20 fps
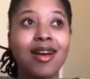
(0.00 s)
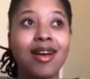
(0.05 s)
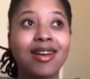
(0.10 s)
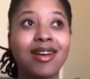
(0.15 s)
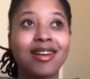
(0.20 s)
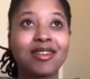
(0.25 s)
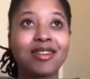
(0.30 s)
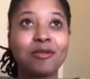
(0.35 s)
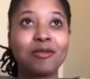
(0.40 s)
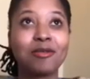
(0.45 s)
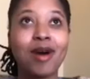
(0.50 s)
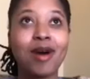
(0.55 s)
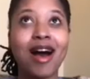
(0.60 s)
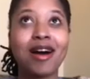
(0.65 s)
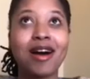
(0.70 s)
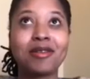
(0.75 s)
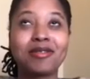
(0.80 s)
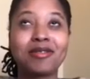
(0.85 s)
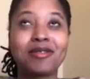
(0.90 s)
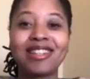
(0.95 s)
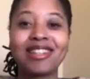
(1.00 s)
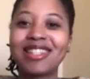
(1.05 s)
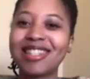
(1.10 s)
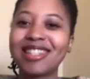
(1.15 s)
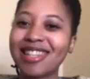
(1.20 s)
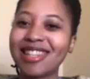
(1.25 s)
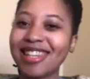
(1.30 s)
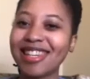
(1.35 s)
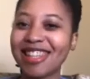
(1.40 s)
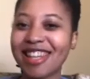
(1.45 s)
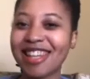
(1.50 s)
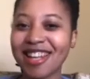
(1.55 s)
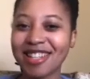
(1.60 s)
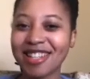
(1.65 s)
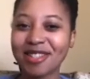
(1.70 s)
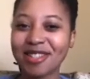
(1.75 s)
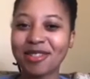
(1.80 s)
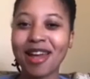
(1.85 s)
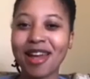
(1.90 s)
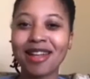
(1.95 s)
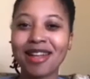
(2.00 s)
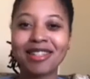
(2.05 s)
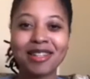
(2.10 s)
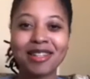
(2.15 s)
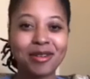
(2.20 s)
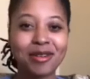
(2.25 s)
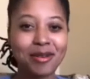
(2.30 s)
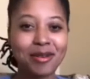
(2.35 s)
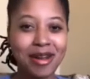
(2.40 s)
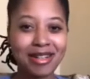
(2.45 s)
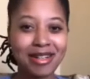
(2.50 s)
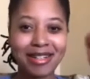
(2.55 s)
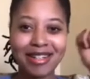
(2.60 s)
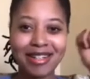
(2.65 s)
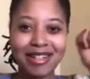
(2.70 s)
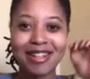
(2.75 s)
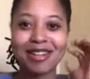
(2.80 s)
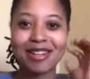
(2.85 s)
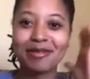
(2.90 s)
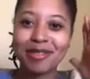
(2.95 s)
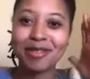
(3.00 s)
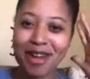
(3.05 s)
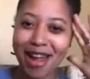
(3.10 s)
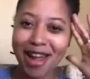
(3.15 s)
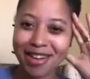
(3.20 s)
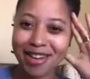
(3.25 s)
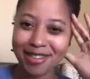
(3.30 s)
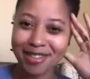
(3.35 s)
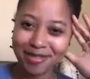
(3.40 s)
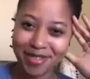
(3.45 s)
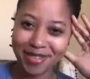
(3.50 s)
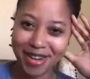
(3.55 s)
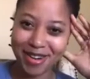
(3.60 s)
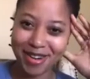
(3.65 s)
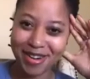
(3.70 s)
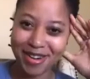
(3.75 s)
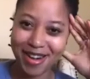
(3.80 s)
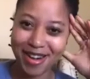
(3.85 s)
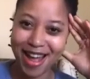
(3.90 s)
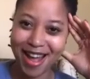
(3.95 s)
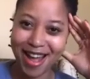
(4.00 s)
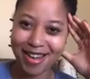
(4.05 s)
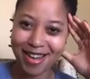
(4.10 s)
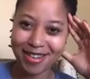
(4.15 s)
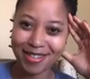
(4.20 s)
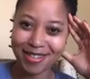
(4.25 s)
Wow. See, that's the question I'm trying to figure out.